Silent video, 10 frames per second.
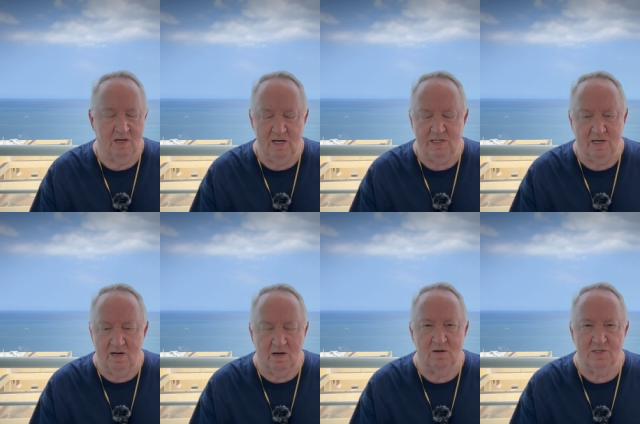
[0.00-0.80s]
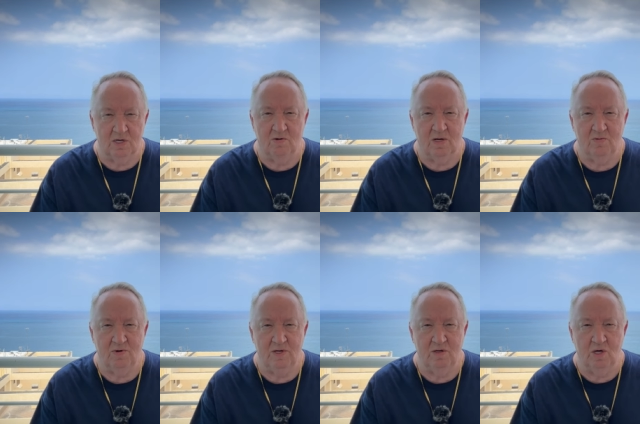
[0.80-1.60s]
at least in Arizona,
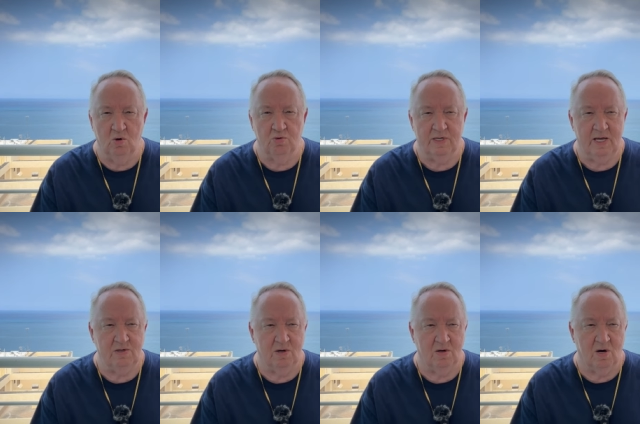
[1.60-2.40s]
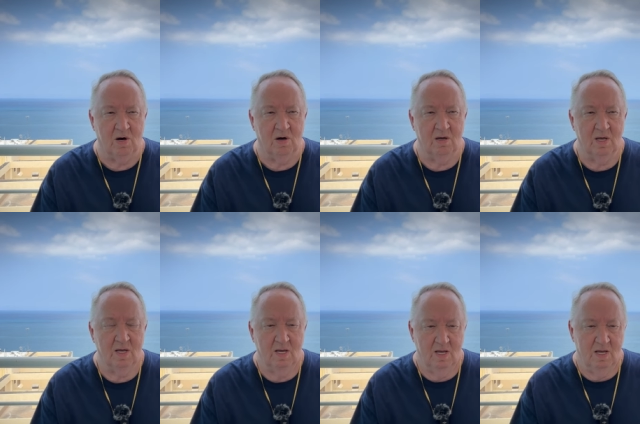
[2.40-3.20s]
when you go get your car
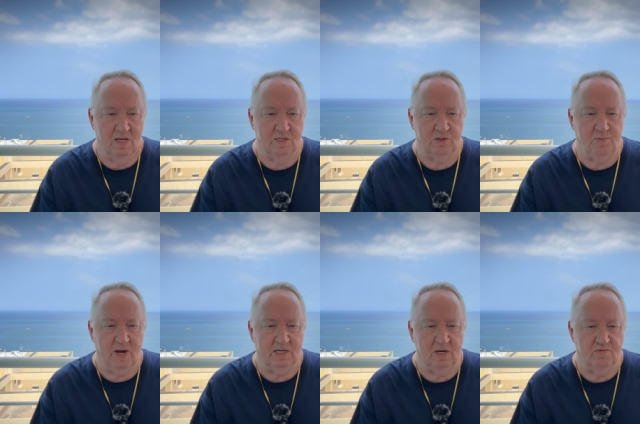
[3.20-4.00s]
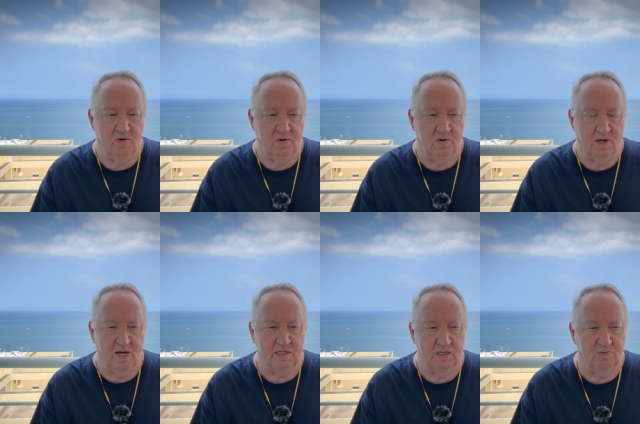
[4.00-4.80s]
inspected for your license